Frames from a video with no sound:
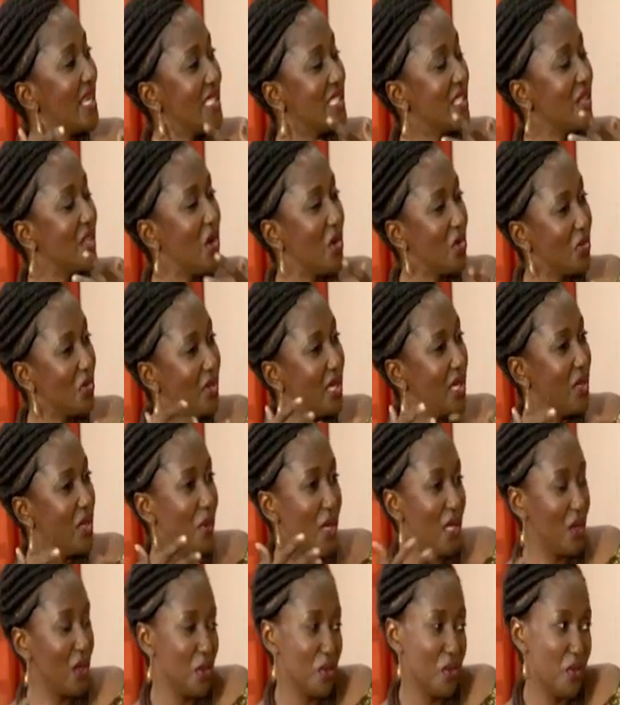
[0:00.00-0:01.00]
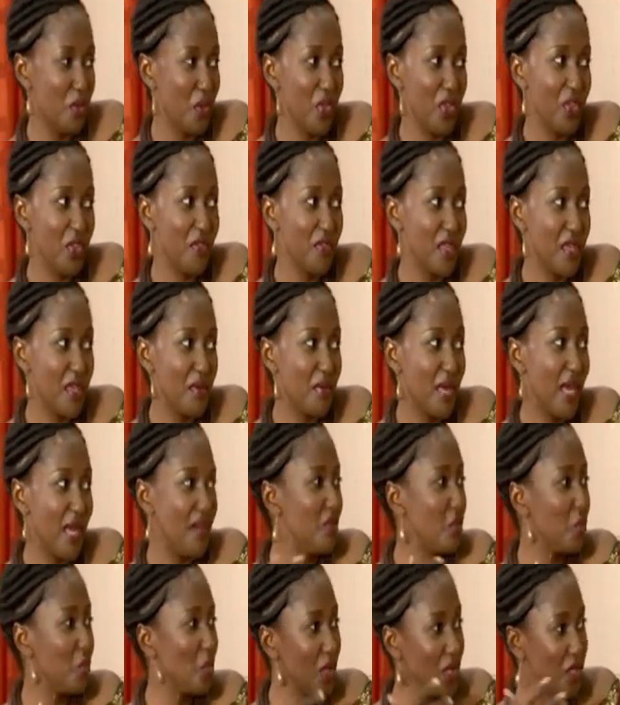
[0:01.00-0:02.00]
get along really well with both of them. I
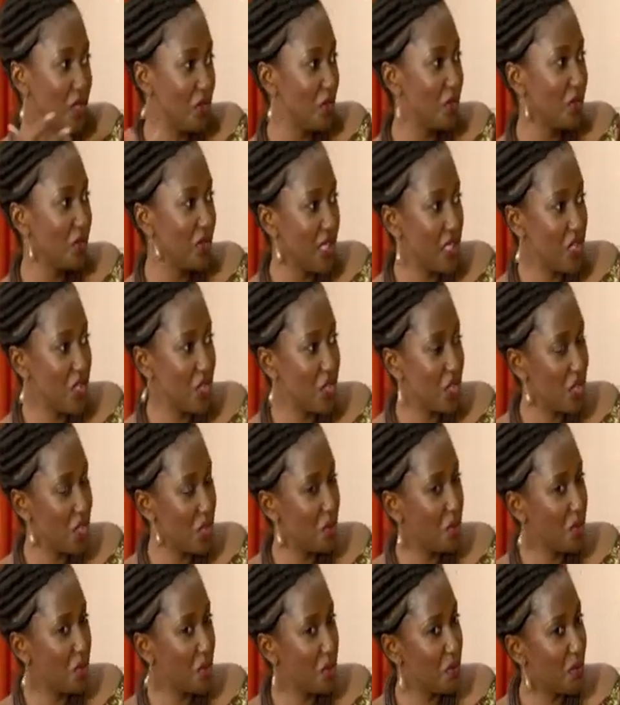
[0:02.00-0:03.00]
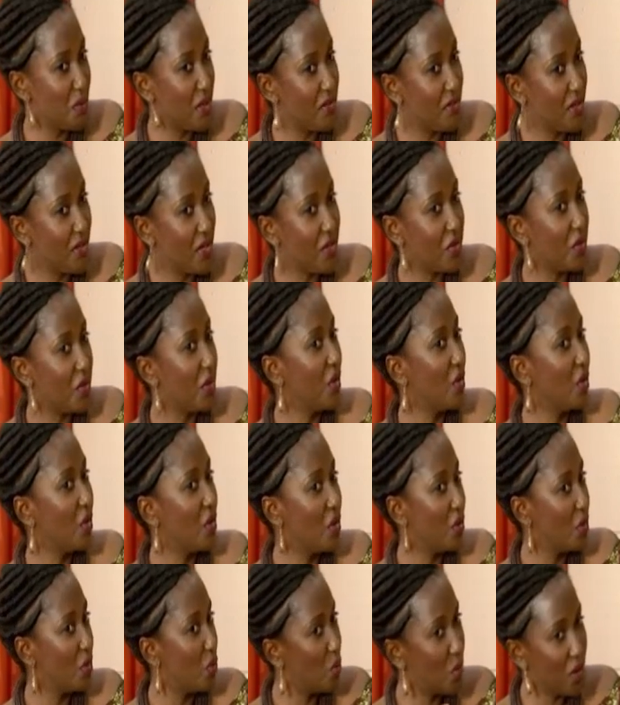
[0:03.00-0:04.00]
have a wonderful relationship with my
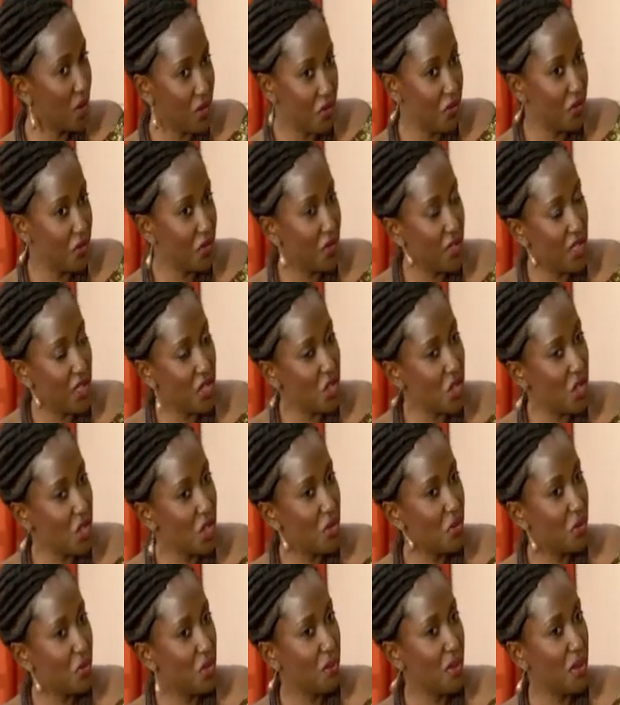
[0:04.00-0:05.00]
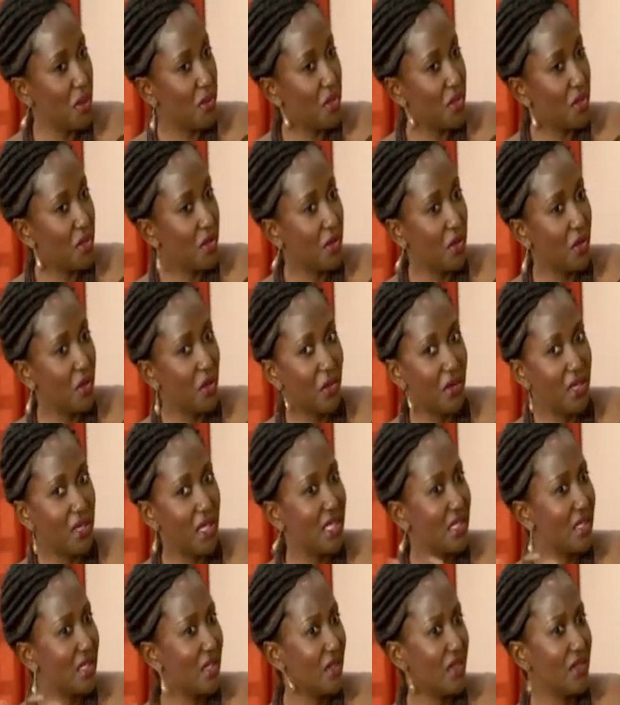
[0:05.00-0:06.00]
father-in-law, wonderful relationship with my mother-in-law. We
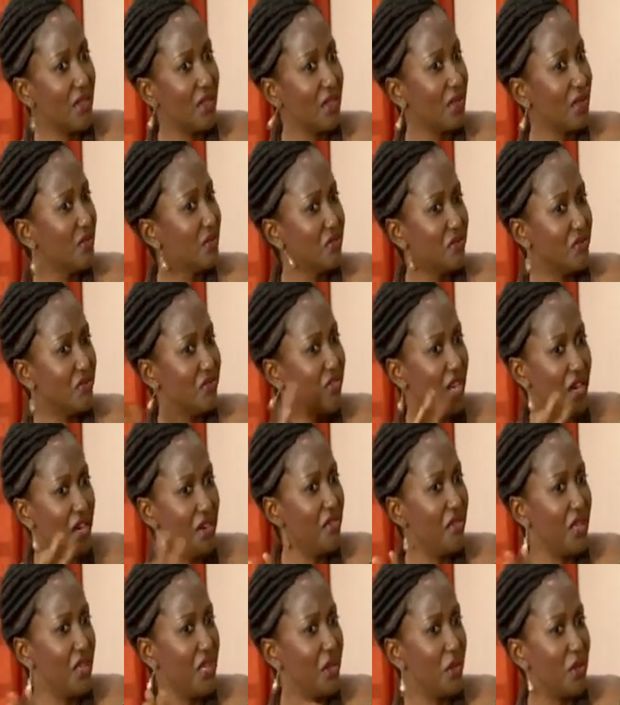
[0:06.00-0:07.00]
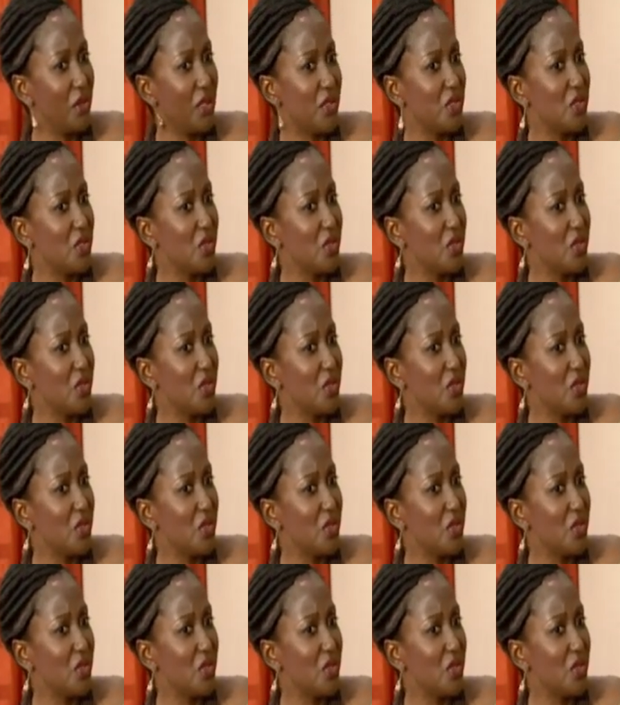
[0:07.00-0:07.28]
get along very, very well.